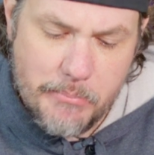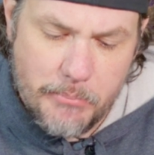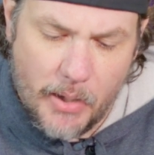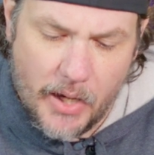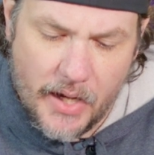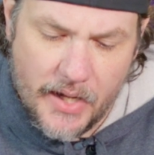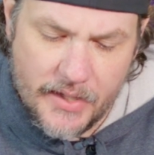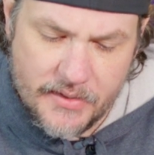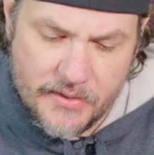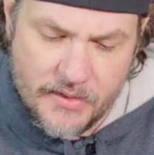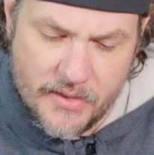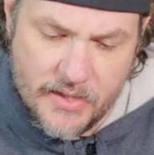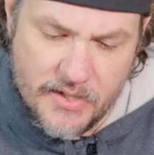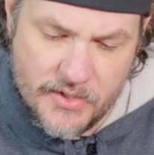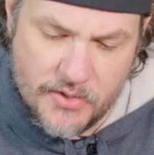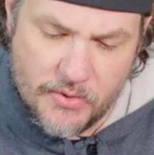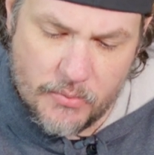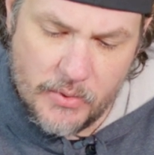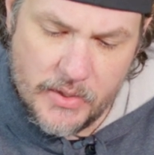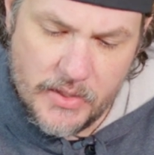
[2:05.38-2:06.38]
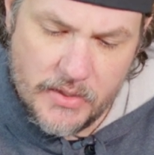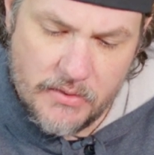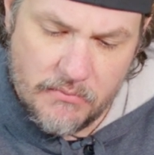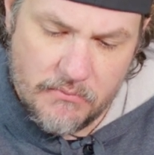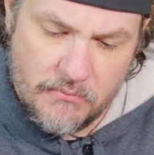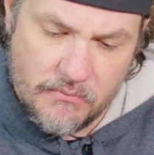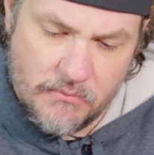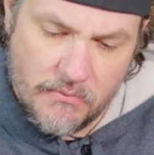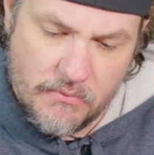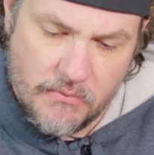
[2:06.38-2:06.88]
bought this one
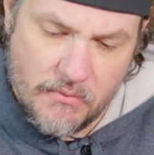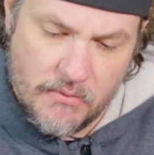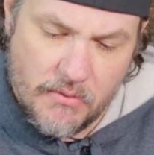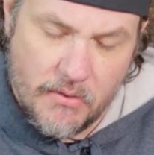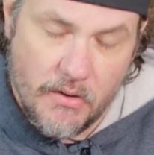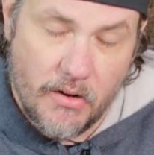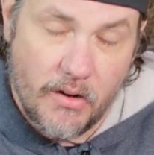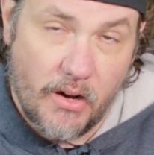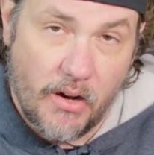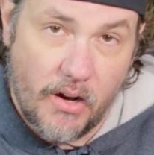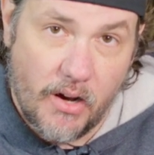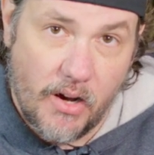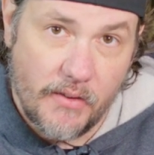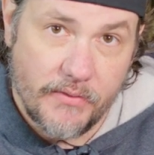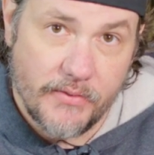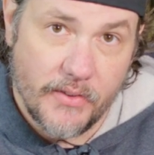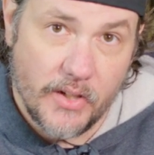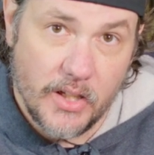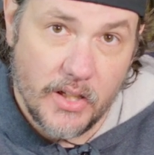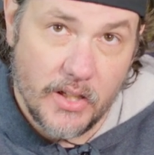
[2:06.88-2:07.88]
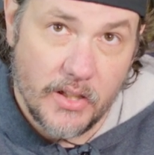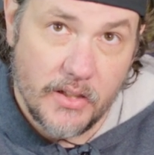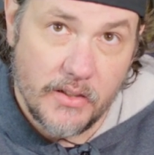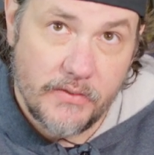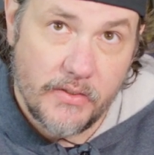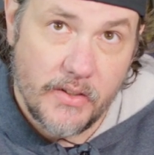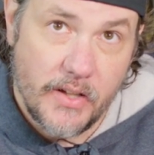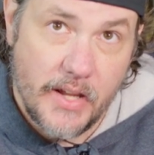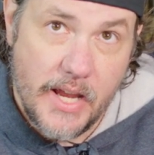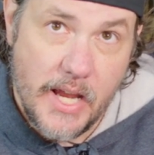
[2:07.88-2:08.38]
off
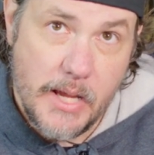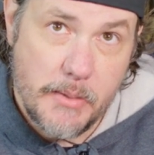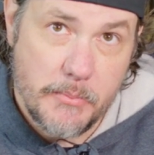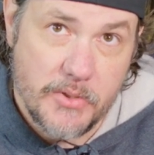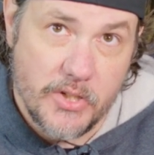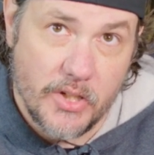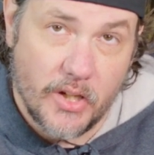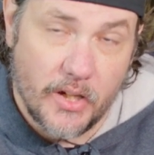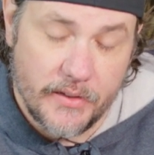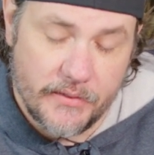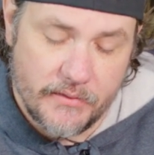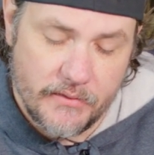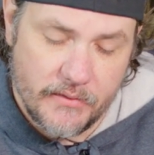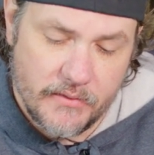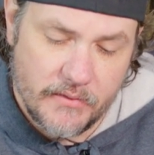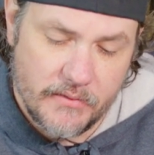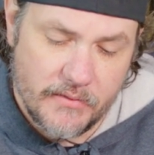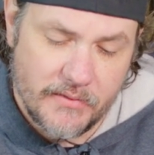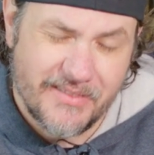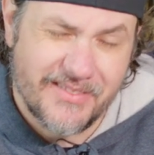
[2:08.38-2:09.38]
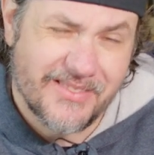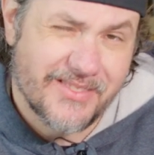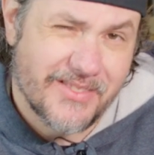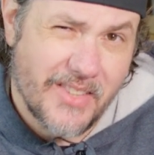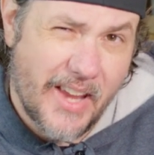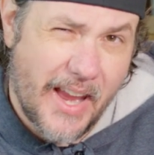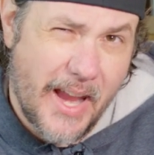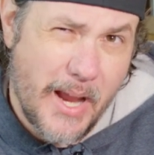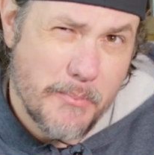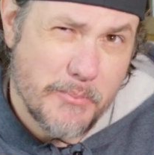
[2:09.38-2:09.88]
of Amazon.
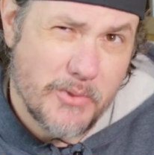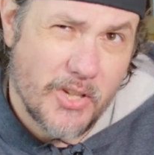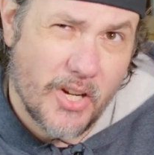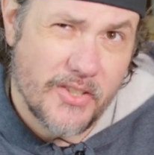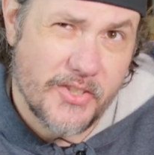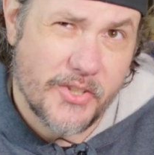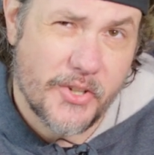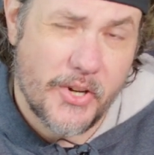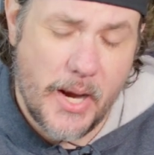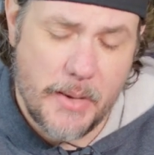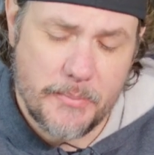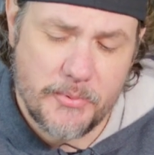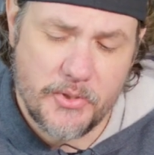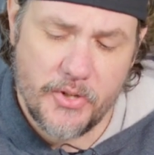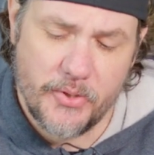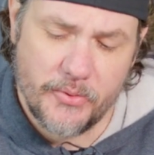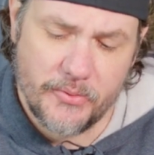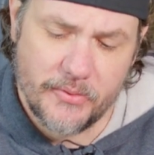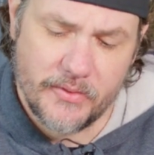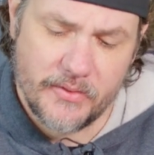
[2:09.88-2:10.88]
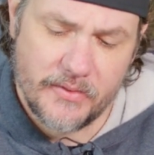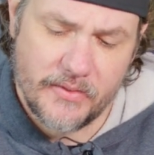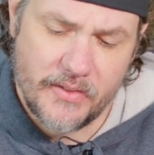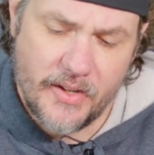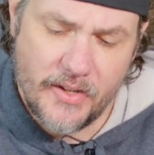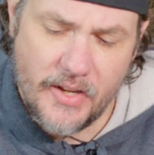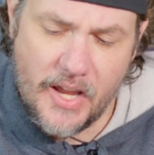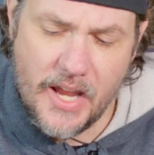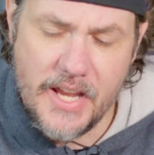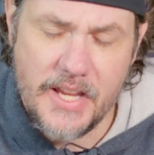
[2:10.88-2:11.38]
Amazon's a crapshoot.
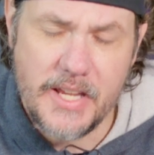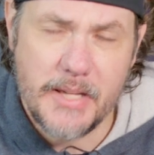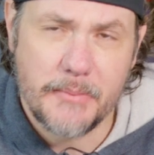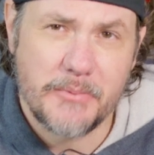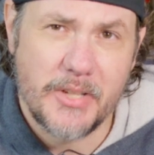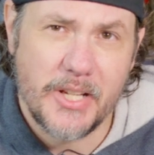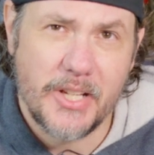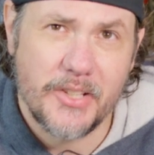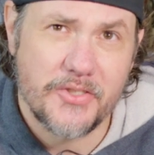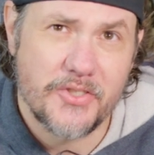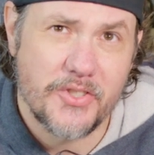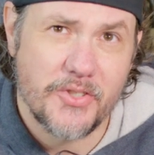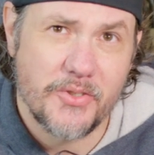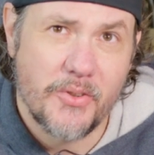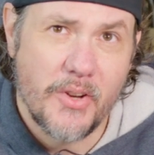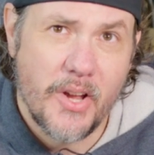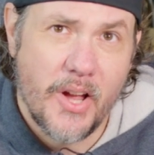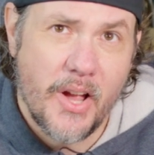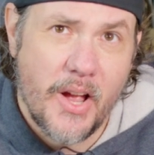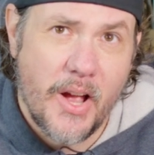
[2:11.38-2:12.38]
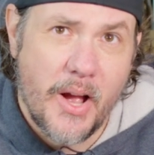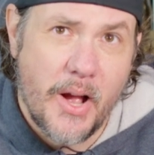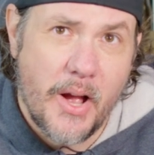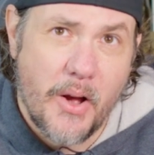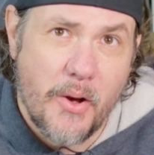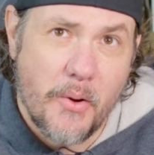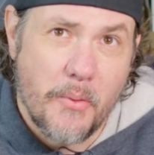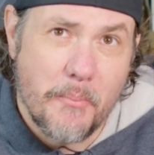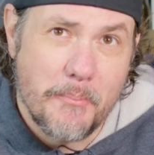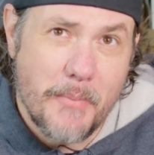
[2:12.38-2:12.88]
AEM tells you,
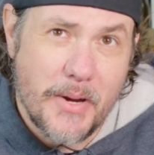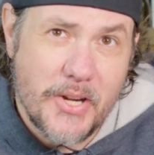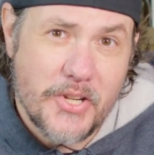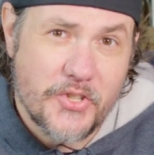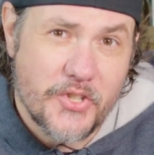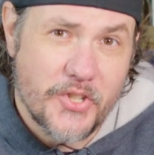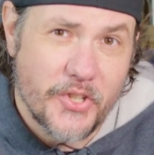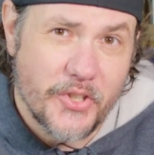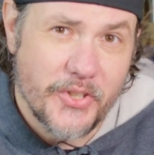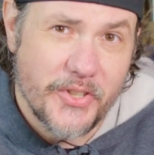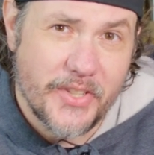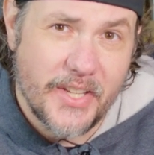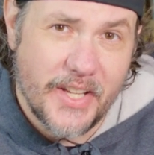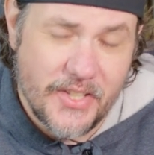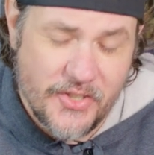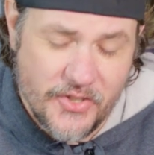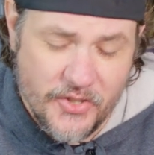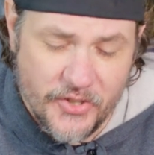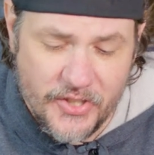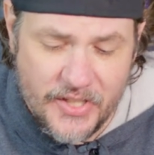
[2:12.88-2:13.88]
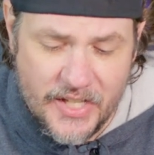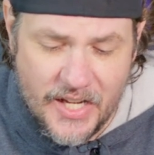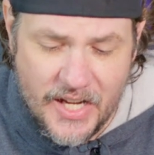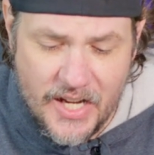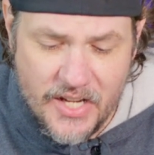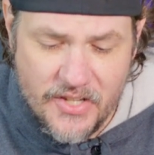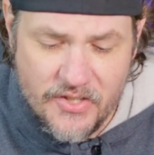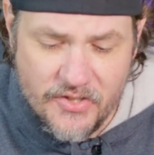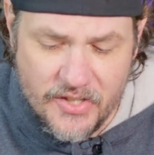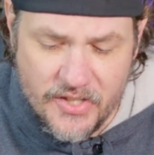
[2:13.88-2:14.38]
make sure that your
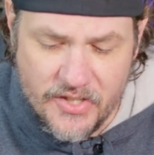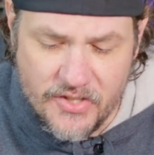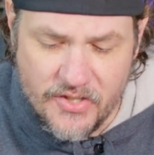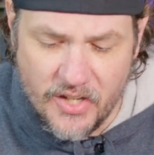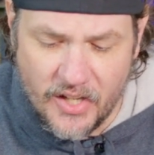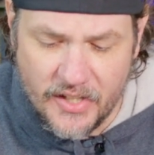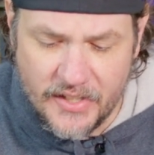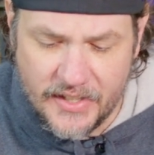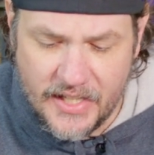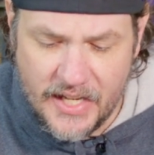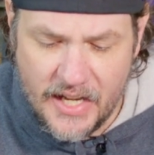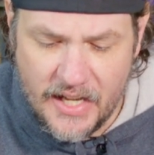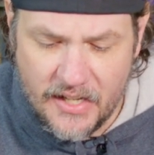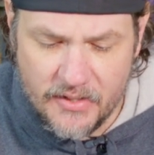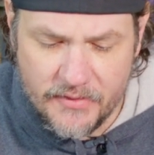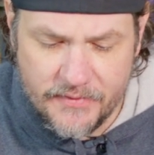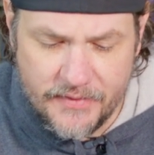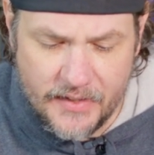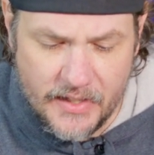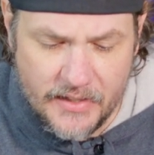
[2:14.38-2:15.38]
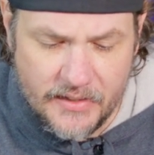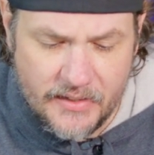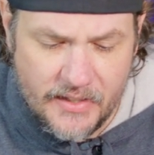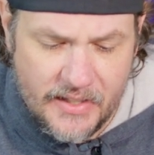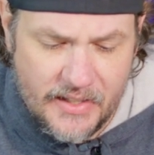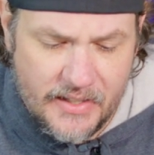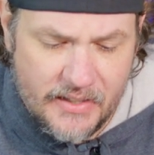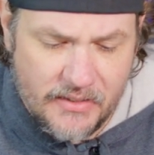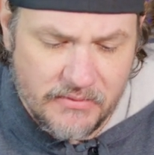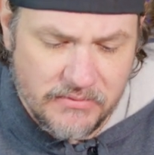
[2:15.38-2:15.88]
gauge is not a counterfeit.
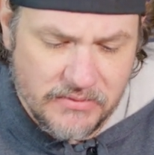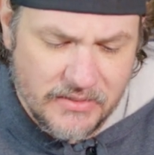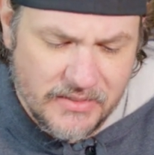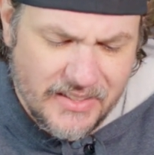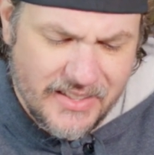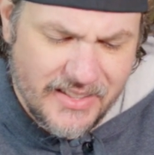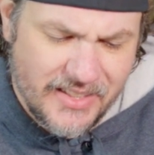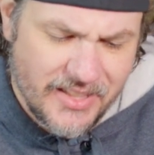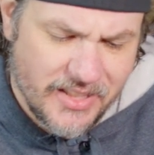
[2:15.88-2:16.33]
Now,